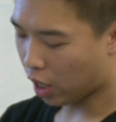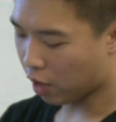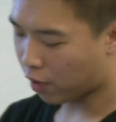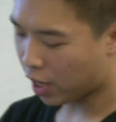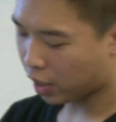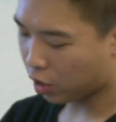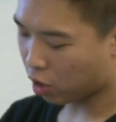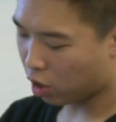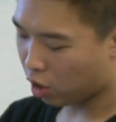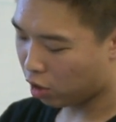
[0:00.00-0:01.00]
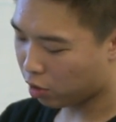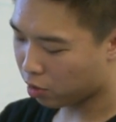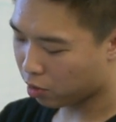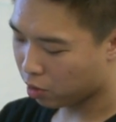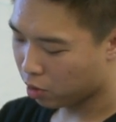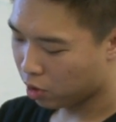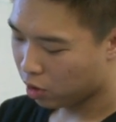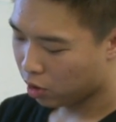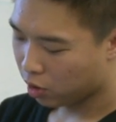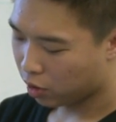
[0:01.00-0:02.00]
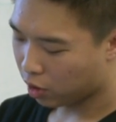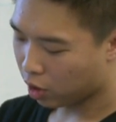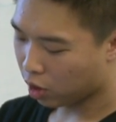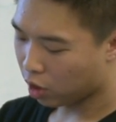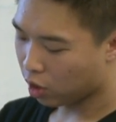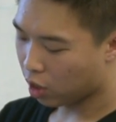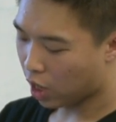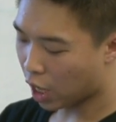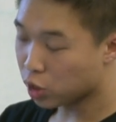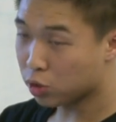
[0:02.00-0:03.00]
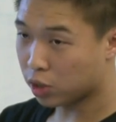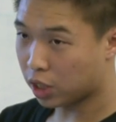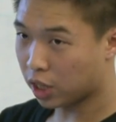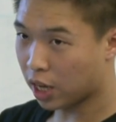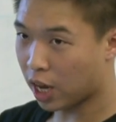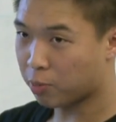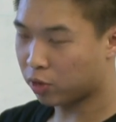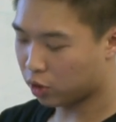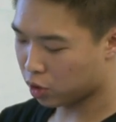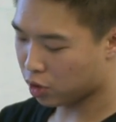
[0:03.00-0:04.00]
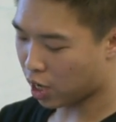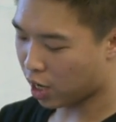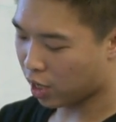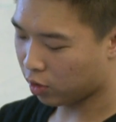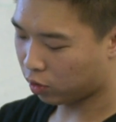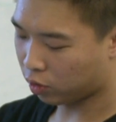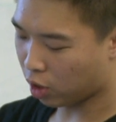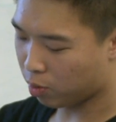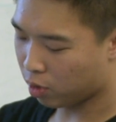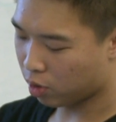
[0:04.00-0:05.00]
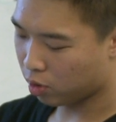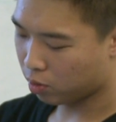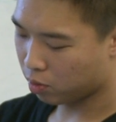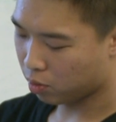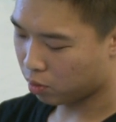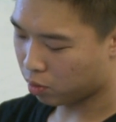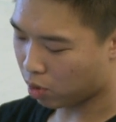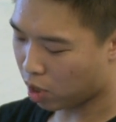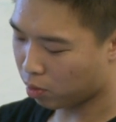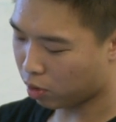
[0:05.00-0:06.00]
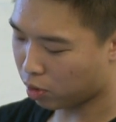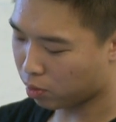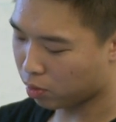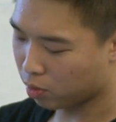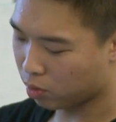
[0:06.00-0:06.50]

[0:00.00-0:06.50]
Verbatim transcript: if I call the entry at position i sub problem